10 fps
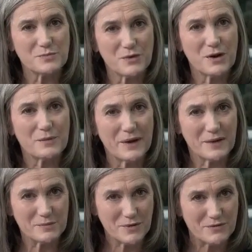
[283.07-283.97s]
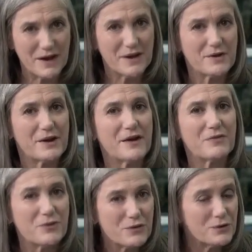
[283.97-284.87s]
broadband provider
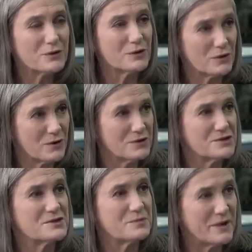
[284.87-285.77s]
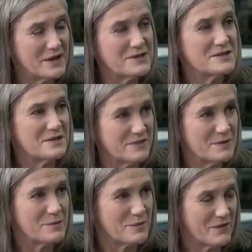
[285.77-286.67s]
and third largest pay
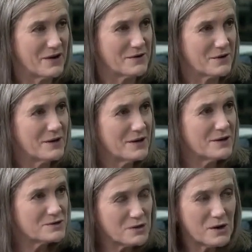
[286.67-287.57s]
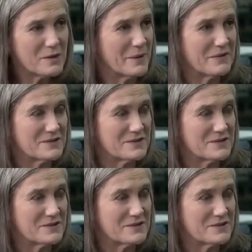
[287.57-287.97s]
TV provider. Talk about the